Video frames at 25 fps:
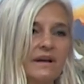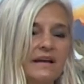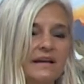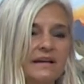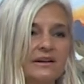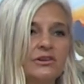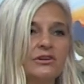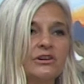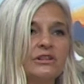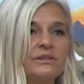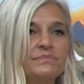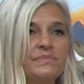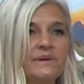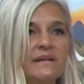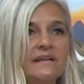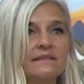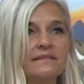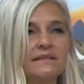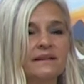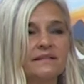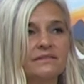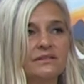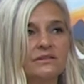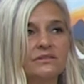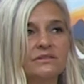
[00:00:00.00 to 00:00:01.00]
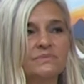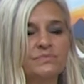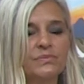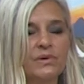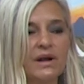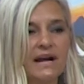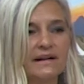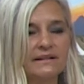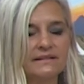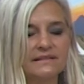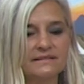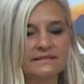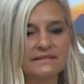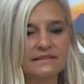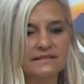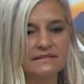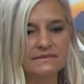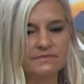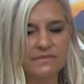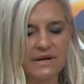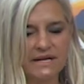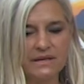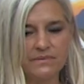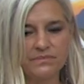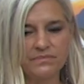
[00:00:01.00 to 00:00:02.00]
it could be that those
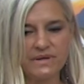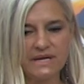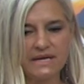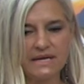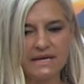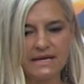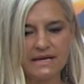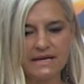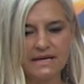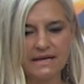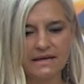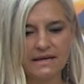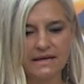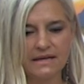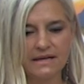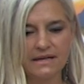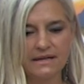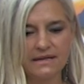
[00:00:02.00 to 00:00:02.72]
practices might be